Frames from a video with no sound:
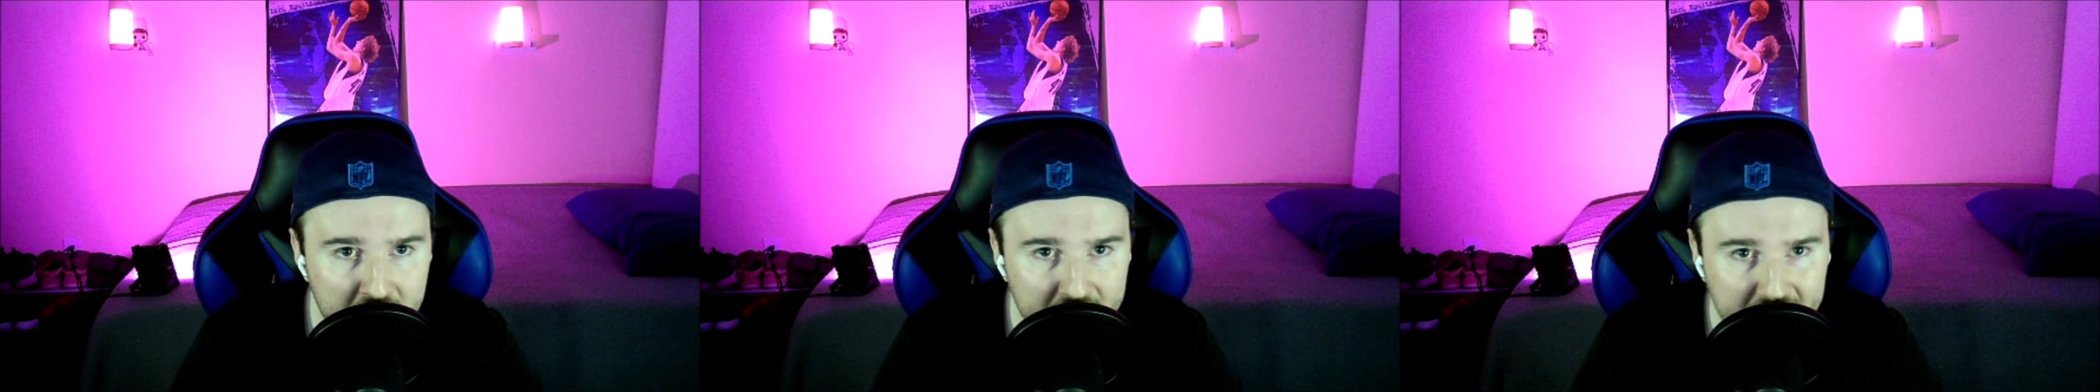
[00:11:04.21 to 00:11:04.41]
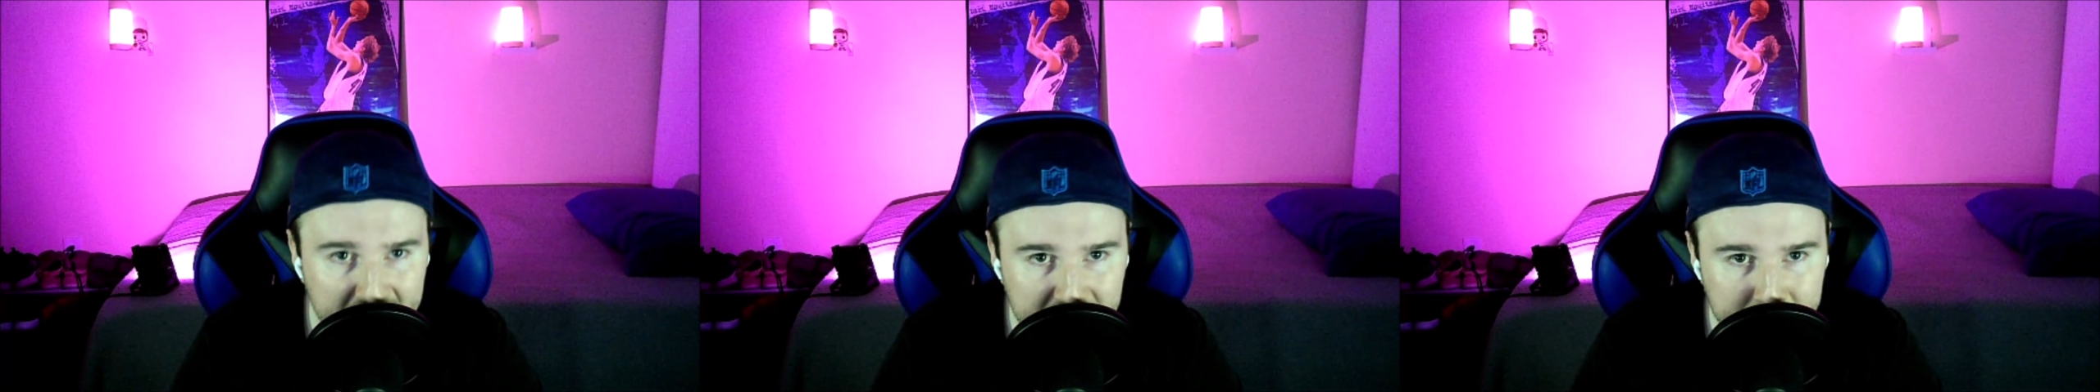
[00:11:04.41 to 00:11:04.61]

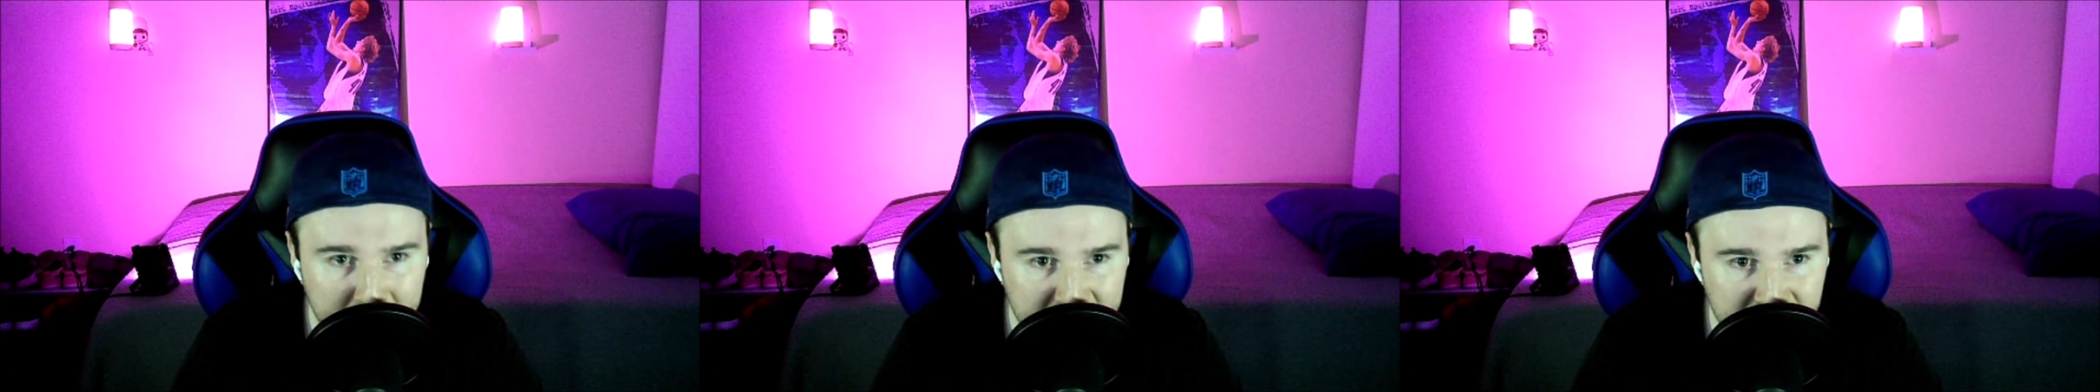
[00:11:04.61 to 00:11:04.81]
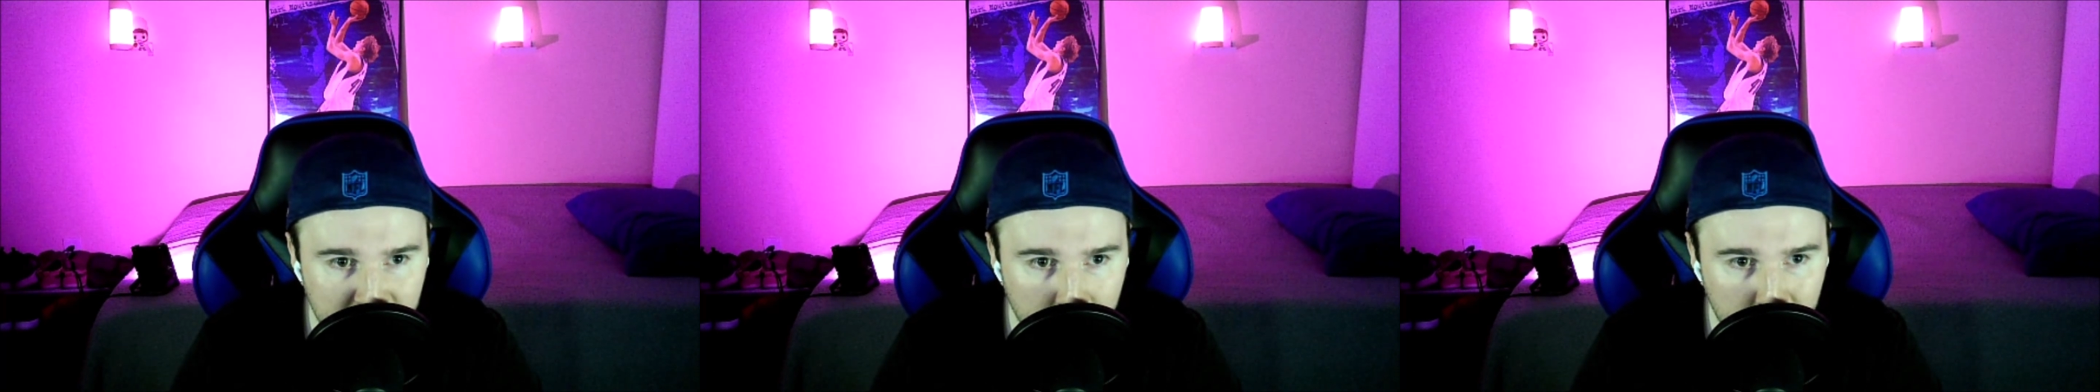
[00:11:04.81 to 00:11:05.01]
Next
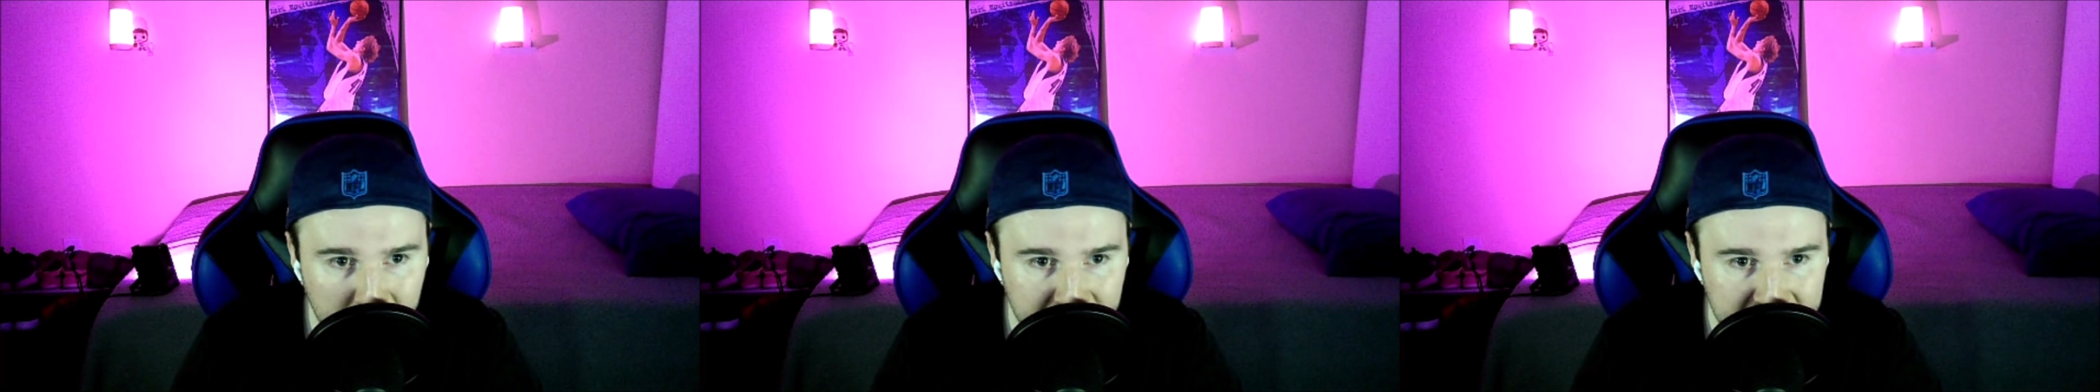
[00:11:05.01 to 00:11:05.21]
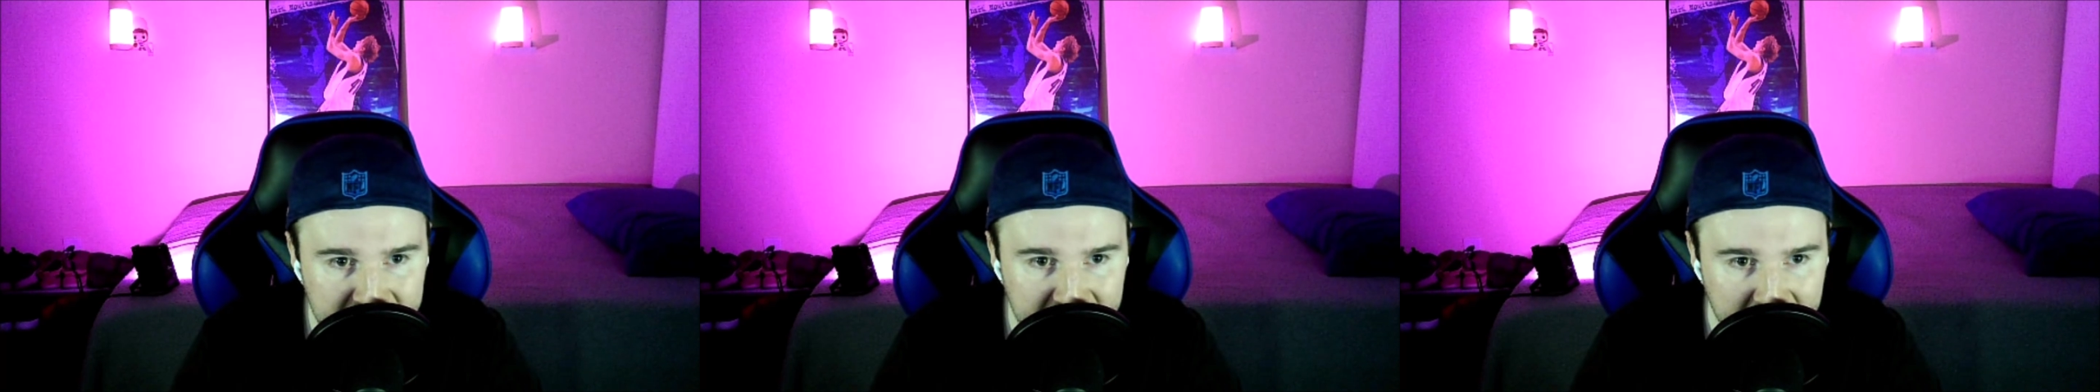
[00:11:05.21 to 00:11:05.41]
matchup, we
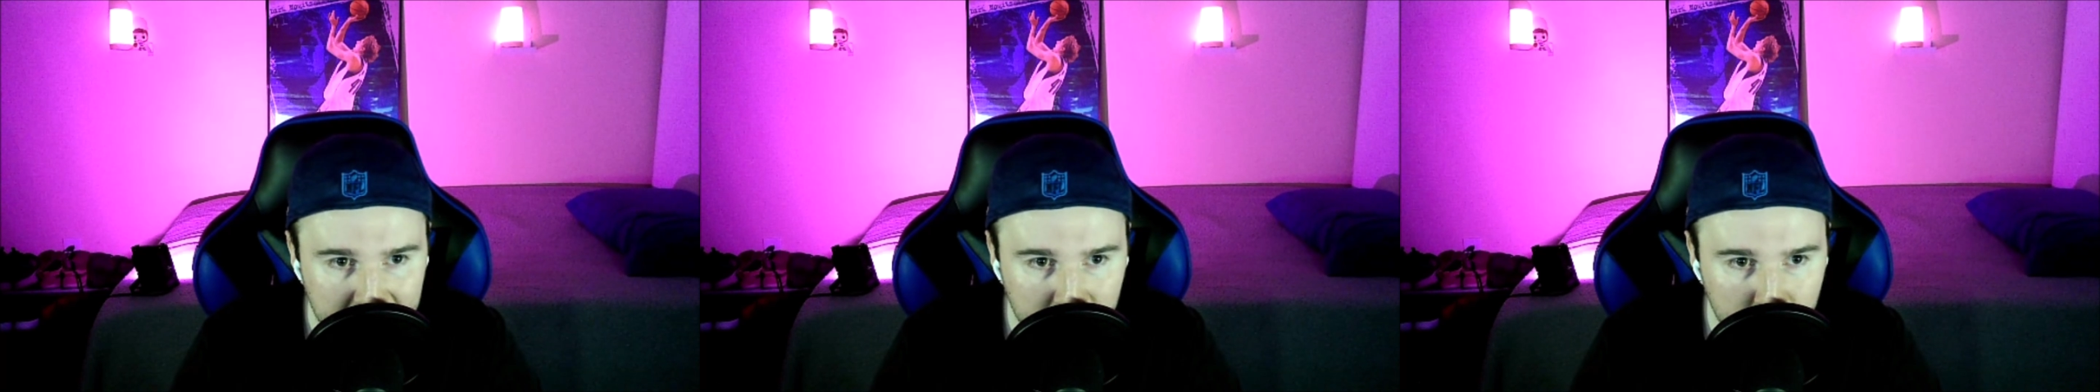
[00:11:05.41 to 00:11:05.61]
have the St.